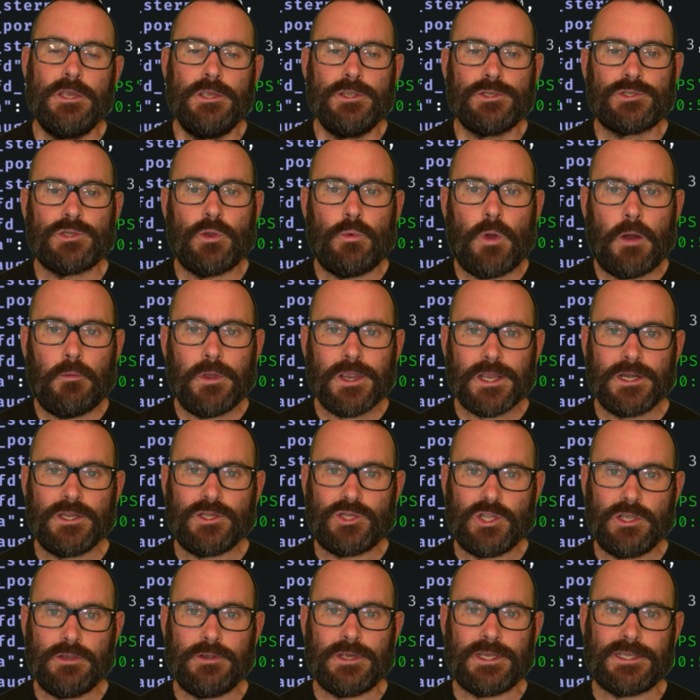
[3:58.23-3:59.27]
So what we're going to
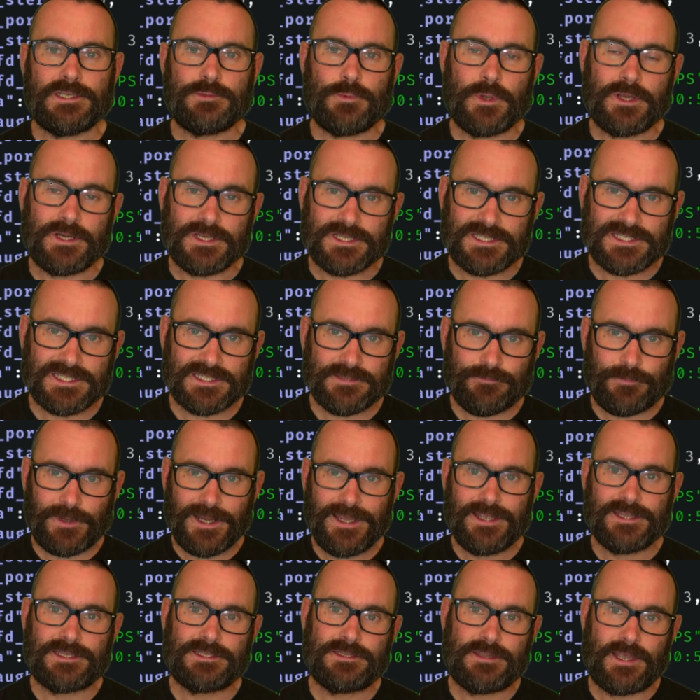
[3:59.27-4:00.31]
do is we're going to
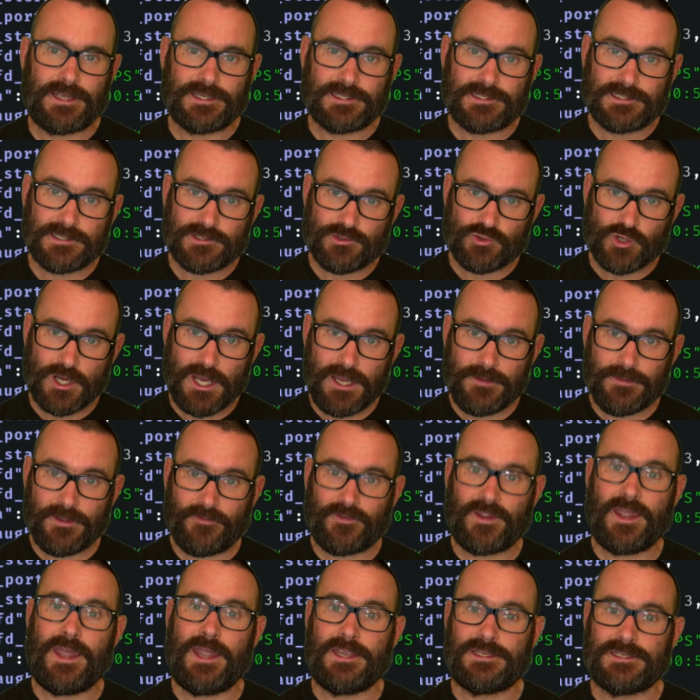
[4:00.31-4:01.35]
split that stream of
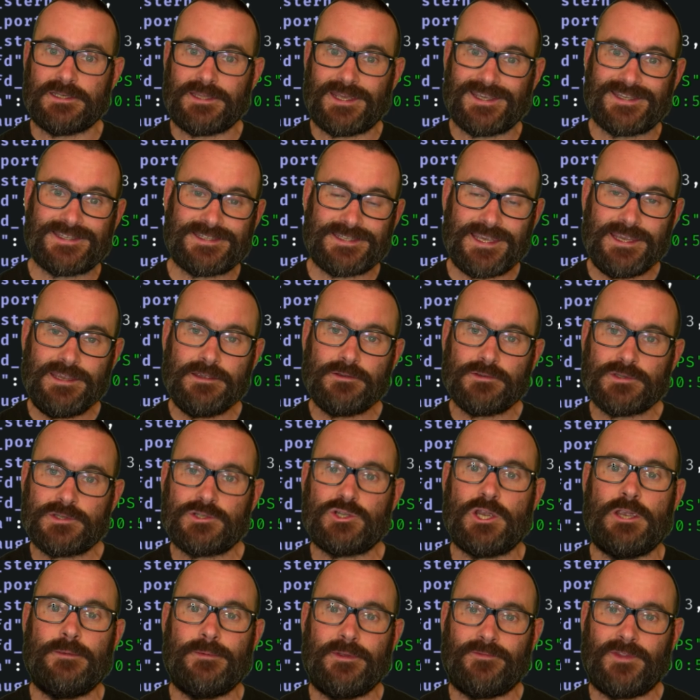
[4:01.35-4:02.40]
data, that single
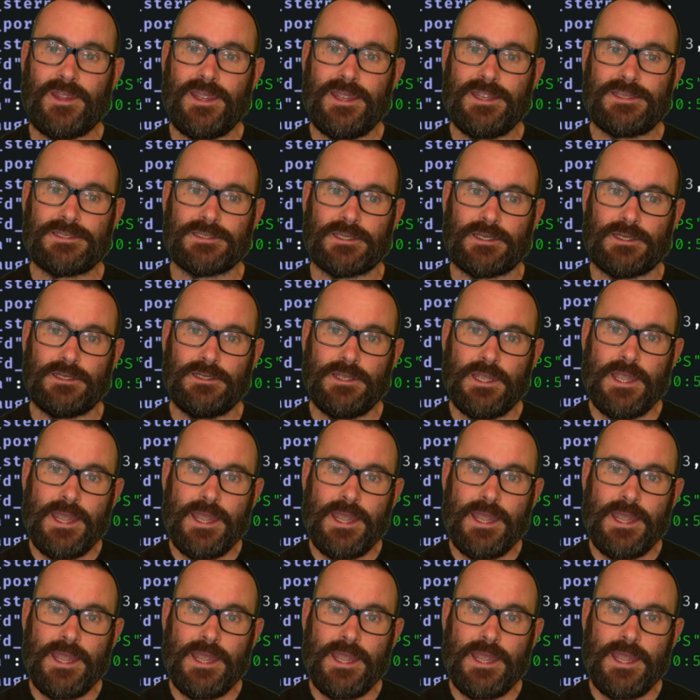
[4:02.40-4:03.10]
stream of data,